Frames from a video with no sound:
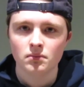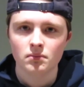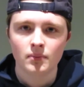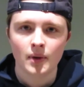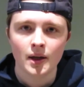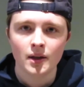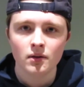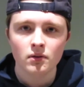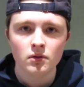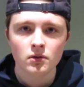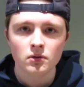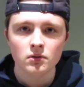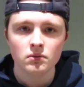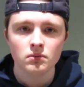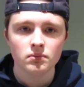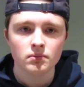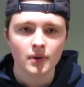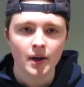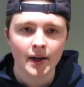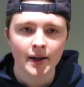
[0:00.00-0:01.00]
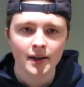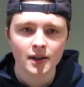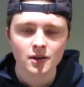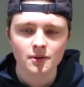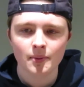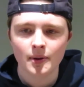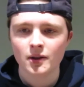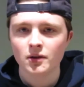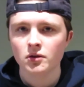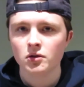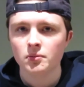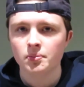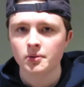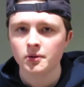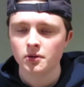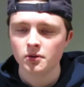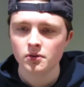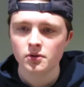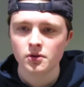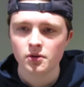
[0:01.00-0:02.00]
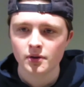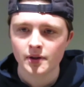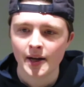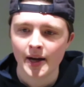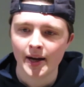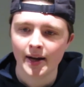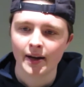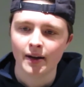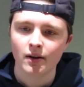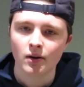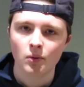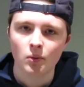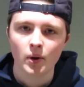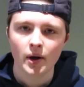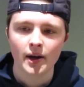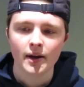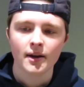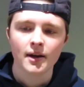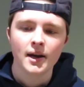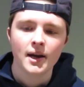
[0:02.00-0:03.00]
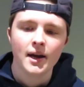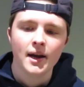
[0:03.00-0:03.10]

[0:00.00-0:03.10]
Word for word: my little I guess my little producer tag in a way